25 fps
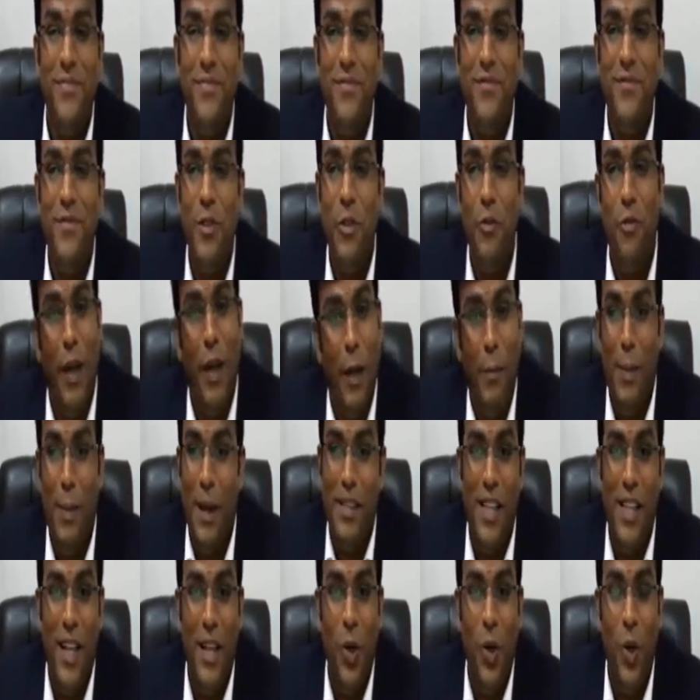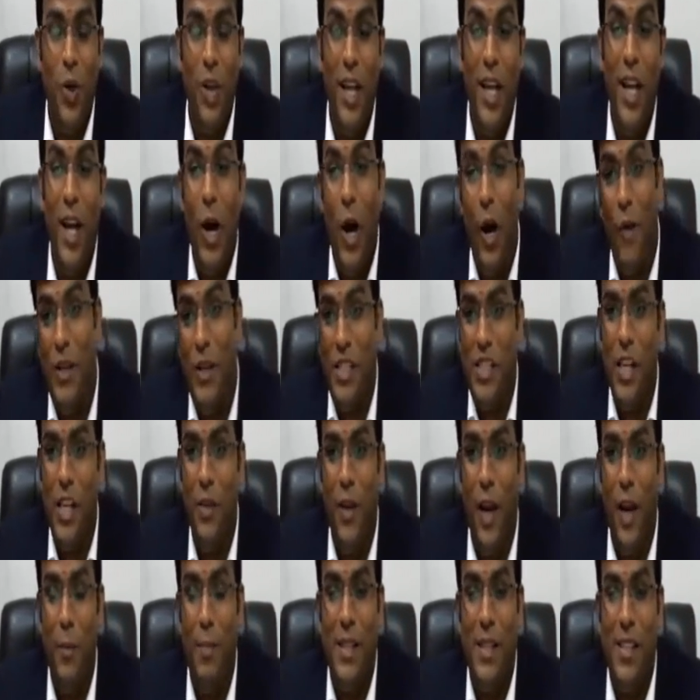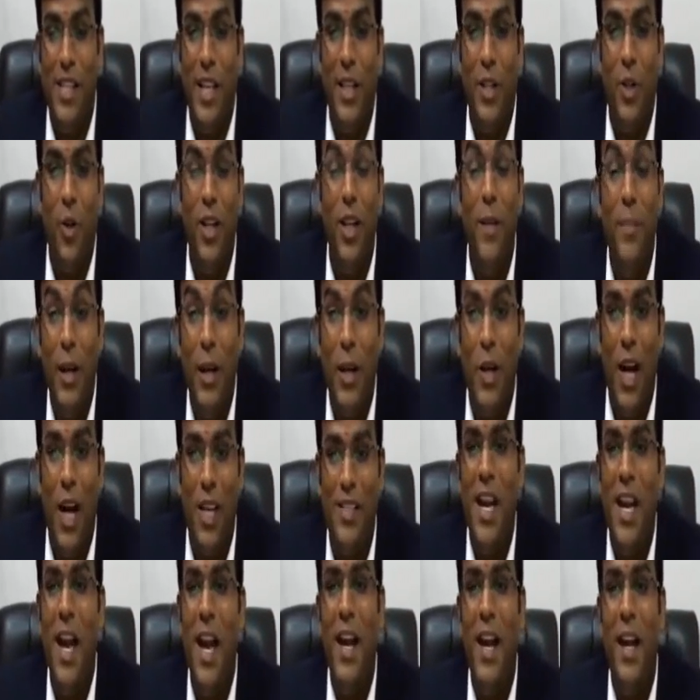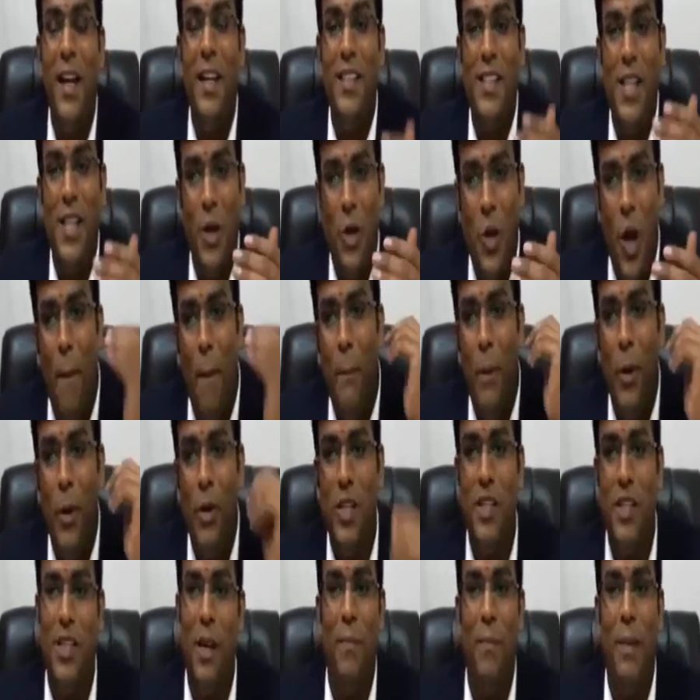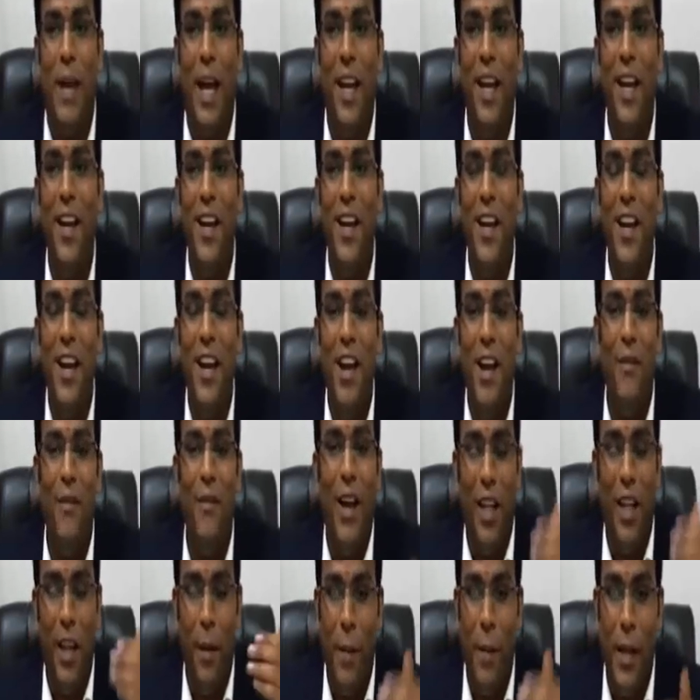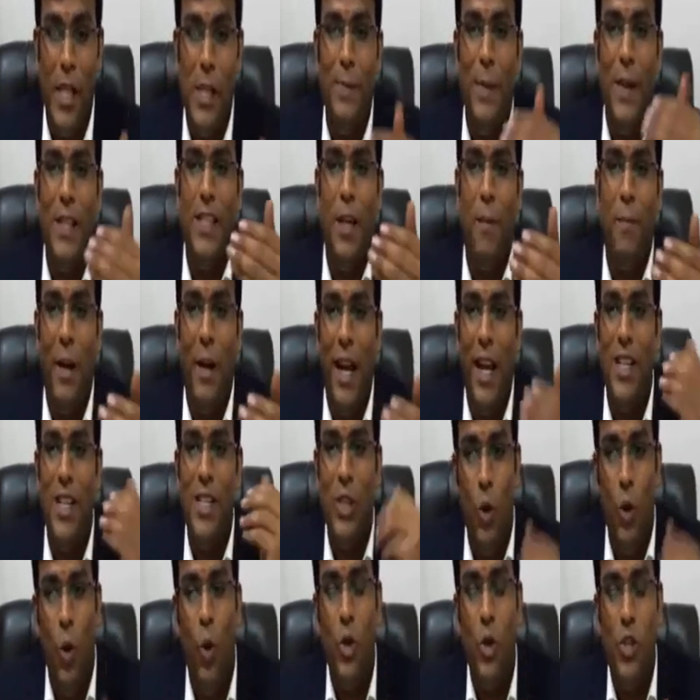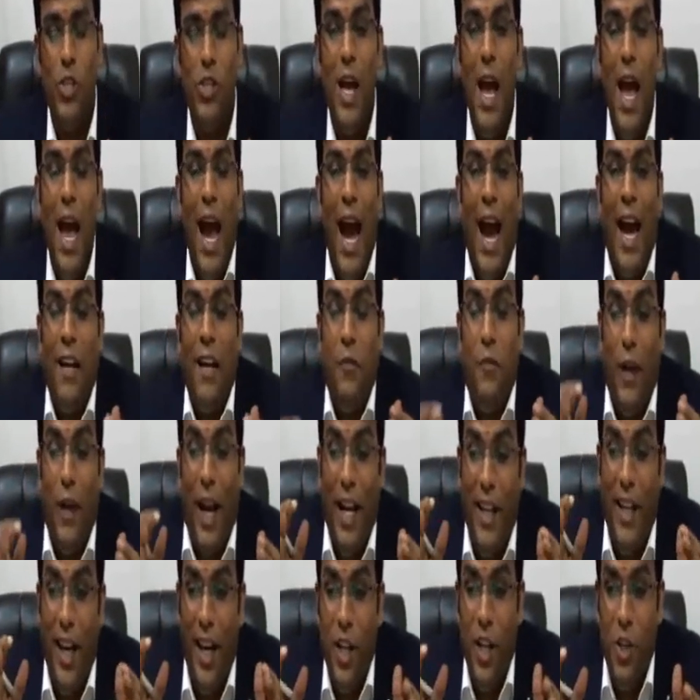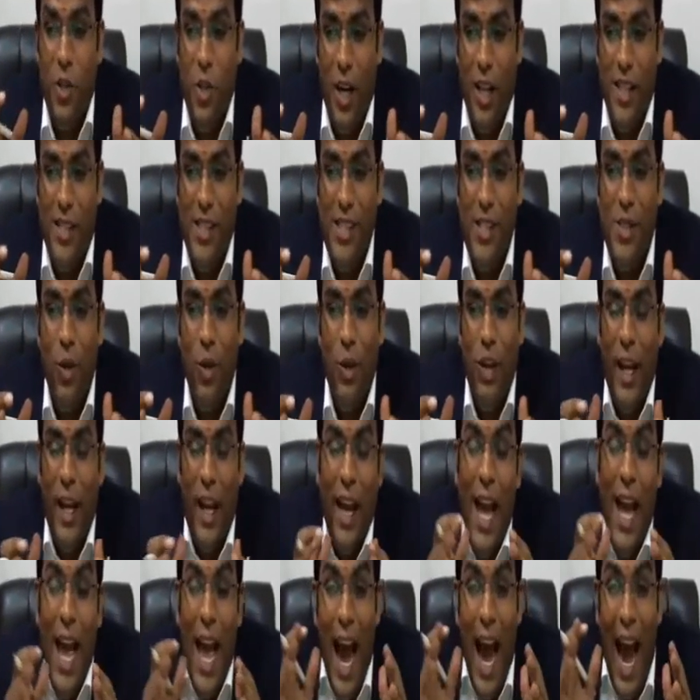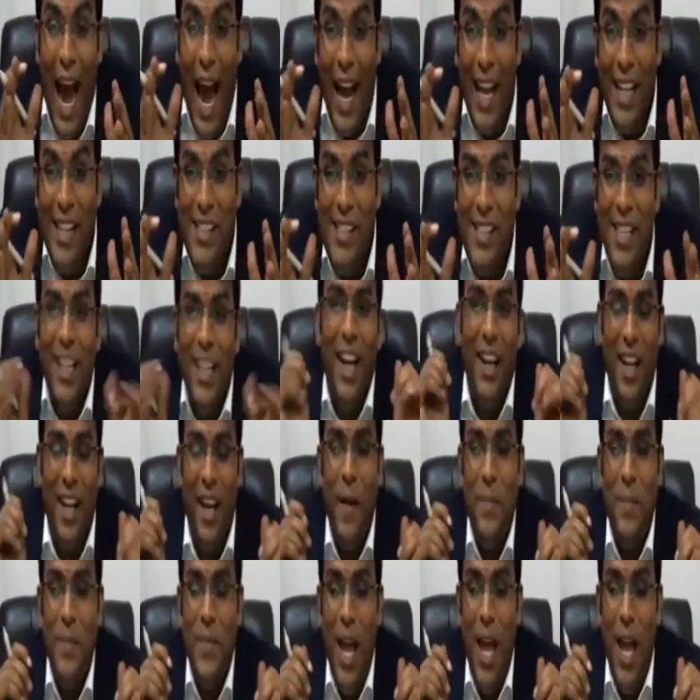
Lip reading: 5% only. Obviously 5% only because it is a composite supply where the principal supply is goods and freight and insurance is only ancillary.